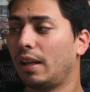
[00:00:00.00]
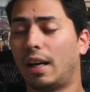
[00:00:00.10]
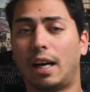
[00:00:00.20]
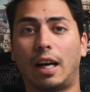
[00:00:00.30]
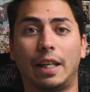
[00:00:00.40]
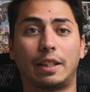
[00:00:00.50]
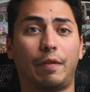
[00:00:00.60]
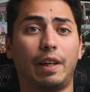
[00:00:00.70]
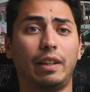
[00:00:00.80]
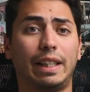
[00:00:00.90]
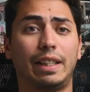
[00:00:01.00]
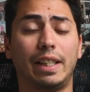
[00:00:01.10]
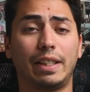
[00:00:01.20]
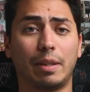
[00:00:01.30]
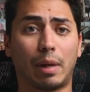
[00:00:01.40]
It's a fairly
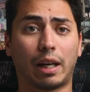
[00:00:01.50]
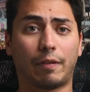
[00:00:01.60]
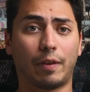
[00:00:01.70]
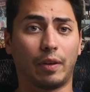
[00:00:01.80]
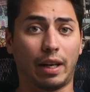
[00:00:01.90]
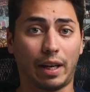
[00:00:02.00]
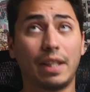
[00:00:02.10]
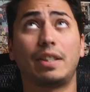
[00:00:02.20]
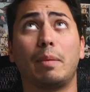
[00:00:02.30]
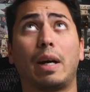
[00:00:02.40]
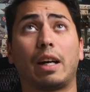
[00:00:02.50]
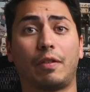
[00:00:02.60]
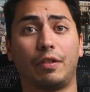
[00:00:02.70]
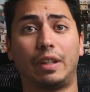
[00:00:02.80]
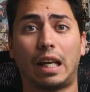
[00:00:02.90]
decent microphone, and it is the
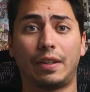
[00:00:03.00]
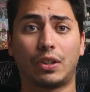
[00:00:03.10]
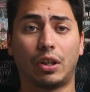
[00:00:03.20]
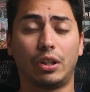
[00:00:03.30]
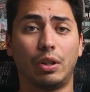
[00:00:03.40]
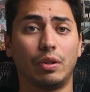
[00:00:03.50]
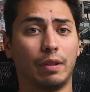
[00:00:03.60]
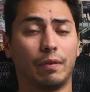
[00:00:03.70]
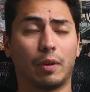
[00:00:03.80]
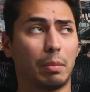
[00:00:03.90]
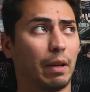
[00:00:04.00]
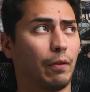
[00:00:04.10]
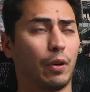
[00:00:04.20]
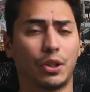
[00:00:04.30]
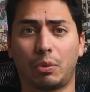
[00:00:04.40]
microphone that I started using for my
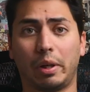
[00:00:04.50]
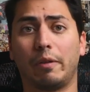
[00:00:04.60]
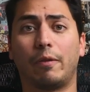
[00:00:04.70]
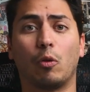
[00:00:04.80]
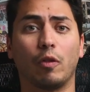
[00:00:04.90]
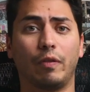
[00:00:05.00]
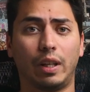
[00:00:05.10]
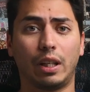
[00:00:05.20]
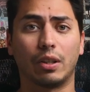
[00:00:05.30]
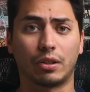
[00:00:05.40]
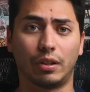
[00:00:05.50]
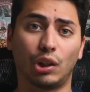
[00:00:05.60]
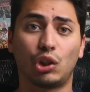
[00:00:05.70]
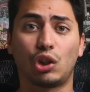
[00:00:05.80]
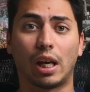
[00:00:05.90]
first 3 to 4 videos on this
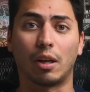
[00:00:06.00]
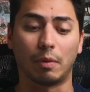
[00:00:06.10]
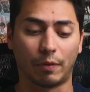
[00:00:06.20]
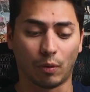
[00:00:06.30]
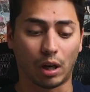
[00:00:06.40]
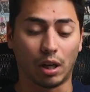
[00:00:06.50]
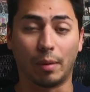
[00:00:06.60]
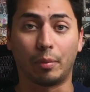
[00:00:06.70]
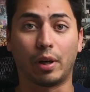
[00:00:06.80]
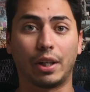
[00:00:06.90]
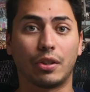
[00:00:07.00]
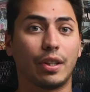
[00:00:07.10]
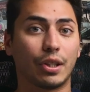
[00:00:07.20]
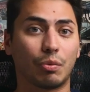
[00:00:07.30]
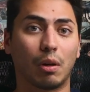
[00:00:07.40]
channel before I upgraded to
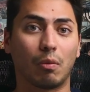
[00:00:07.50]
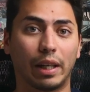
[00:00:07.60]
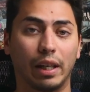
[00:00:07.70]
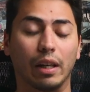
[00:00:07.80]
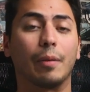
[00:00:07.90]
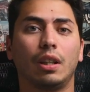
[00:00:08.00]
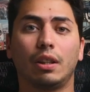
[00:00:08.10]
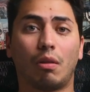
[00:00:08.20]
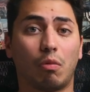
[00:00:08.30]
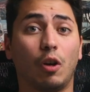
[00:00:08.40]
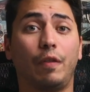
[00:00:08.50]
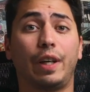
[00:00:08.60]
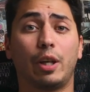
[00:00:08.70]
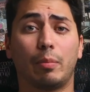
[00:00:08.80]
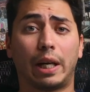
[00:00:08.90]
this one right here. The Rode
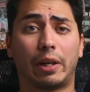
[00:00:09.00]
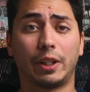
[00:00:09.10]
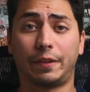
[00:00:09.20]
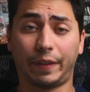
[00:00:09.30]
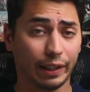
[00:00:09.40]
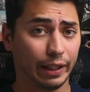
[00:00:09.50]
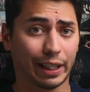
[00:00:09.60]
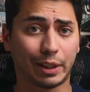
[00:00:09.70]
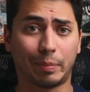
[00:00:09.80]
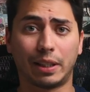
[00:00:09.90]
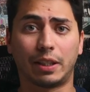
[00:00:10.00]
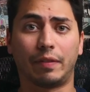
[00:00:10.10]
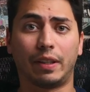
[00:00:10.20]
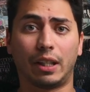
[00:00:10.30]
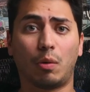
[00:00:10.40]
Video Micro is fairly inexpensive
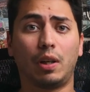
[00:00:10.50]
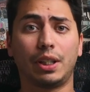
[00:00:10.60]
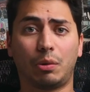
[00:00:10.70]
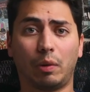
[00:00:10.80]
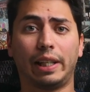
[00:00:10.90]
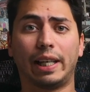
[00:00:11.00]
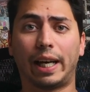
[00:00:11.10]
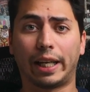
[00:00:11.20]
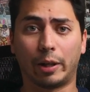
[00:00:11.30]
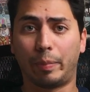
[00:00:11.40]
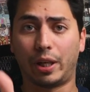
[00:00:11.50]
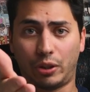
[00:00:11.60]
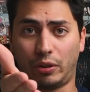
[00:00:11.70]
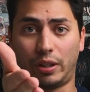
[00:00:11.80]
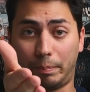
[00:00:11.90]
and the quality is really high compared to
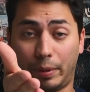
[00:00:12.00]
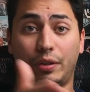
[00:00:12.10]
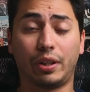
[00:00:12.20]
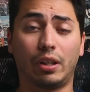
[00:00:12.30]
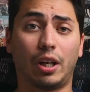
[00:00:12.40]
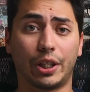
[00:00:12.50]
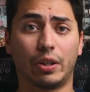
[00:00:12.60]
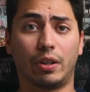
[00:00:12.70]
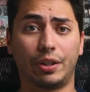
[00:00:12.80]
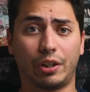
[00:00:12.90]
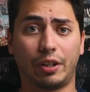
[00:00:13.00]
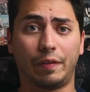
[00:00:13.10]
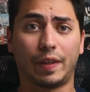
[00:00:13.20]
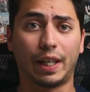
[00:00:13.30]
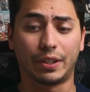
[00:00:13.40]
the built-in audio on your
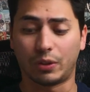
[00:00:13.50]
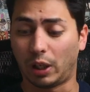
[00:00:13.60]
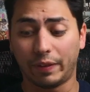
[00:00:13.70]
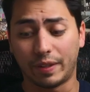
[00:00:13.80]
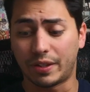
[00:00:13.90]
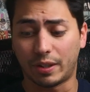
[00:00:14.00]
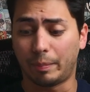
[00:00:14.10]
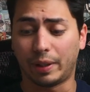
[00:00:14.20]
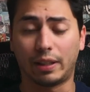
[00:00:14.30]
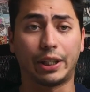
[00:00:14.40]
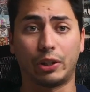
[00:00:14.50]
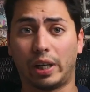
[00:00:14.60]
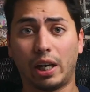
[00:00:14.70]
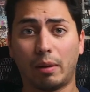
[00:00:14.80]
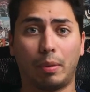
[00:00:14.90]
device, or even something like your
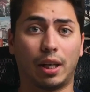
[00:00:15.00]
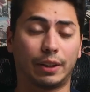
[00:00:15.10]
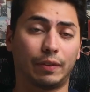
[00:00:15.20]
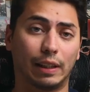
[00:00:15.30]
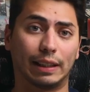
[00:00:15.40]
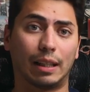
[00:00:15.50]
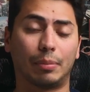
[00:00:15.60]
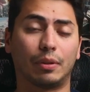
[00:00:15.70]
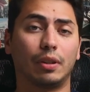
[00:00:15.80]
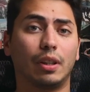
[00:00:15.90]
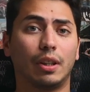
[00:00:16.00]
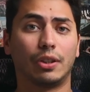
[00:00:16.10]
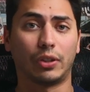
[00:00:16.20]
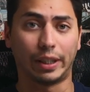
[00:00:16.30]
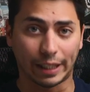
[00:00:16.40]
AirPods, for example. So
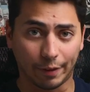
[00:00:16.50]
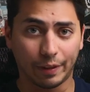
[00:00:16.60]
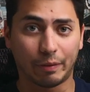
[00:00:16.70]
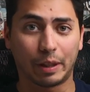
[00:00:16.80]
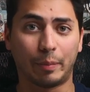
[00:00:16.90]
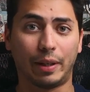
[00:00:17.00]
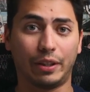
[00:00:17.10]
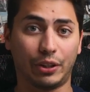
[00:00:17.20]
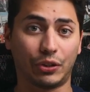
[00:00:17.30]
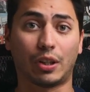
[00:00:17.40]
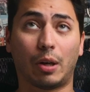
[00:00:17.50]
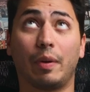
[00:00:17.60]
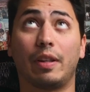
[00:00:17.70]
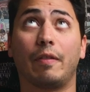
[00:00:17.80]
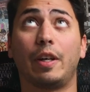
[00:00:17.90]
I definitely recommend you start with
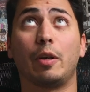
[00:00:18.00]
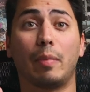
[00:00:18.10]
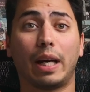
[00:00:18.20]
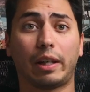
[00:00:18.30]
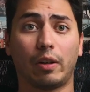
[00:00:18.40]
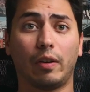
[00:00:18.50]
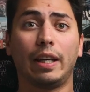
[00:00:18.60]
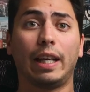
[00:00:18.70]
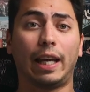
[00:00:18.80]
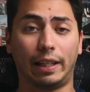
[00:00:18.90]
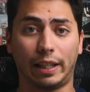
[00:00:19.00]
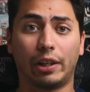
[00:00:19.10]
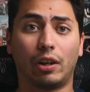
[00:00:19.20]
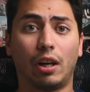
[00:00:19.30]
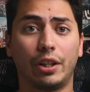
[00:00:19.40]
a Video Micro, and
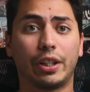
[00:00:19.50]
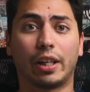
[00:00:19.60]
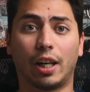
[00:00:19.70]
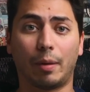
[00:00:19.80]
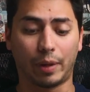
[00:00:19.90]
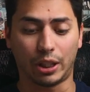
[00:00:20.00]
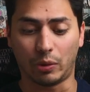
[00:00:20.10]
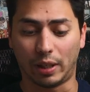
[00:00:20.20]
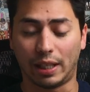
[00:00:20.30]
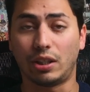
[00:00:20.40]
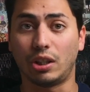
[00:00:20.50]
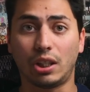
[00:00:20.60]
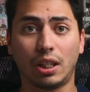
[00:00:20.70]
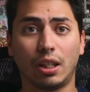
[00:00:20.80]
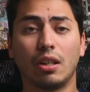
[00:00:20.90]
later on you can upgrade to an
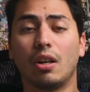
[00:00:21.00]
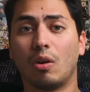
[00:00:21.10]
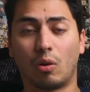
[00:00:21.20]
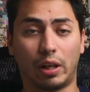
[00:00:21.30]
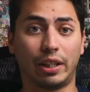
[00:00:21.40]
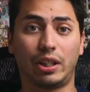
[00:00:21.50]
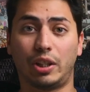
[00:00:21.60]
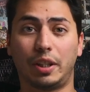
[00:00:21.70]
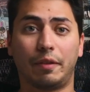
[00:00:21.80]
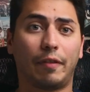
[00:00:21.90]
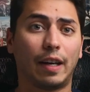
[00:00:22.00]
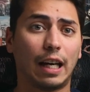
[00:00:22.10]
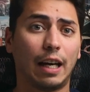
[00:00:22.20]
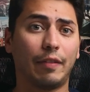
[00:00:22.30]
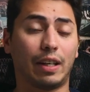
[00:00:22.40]
NTG, or an
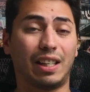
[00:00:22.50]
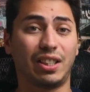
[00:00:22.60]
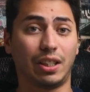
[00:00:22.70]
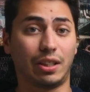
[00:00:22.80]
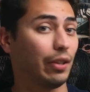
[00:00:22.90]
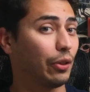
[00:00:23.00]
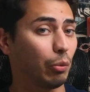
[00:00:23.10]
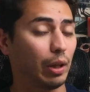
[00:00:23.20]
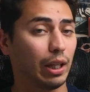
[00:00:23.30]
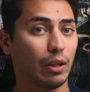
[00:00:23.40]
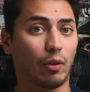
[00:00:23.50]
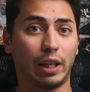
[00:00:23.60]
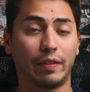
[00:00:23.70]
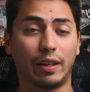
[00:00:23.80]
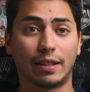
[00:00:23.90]
NTG5, an NTG3, or
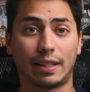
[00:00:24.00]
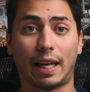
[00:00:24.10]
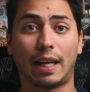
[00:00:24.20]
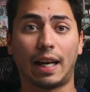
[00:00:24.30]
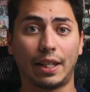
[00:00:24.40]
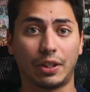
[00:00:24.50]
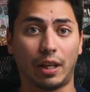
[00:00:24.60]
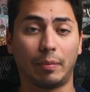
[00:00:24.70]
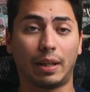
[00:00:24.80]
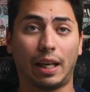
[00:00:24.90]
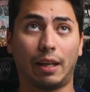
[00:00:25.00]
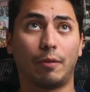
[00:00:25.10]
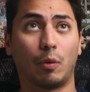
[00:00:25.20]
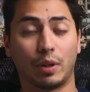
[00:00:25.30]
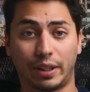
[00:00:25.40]
even a Sennheiser
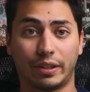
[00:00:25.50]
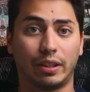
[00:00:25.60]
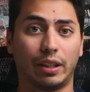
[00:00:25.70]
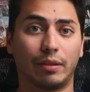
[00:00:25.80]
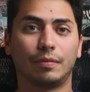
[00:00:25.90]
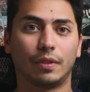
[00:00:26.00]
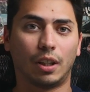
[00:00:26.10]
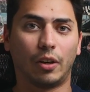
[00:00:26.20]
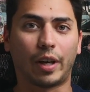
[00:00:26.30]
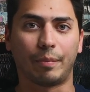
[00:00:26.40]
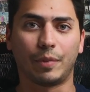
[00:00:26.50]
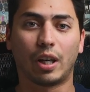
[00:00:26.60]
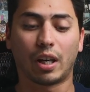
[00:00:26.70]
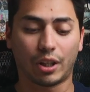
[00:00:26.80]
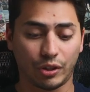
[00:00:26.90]
MK416. Okay, you
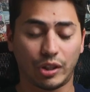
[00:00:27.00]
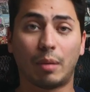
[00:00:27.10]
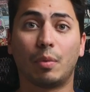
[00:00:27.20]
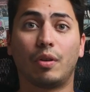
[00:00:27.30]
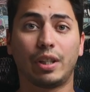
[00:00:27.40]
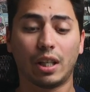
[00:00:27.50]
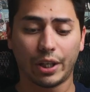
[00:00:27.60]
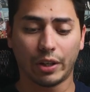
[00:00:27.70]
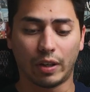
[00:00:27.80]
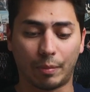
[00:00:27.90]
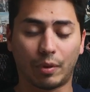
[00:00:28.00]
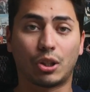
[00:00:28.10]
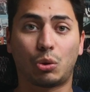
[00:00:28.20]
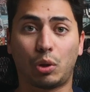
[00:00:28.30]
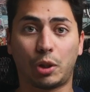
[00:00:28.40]
got a good demo on the audio. Now I'm gonna
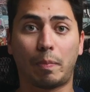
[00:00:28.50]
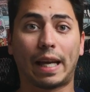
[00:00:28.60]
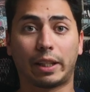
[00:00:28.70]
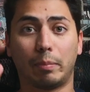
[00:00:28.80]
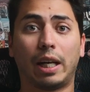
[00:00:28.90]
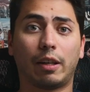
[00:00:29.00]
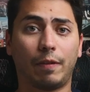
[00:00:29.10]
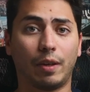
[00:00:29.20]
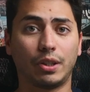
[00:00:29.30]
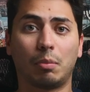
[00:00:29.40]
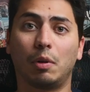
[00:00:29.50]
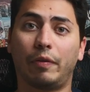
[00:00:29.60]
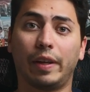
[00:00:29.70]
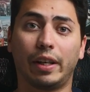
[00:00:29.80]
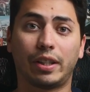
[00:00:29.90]
switch back the microphones and we'll
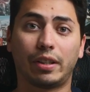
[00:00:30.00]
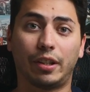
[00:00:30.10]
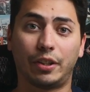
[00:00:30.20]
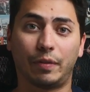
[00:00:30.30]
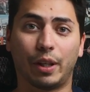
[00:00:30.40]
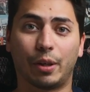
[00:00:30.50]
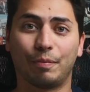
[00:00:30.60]
finish this video.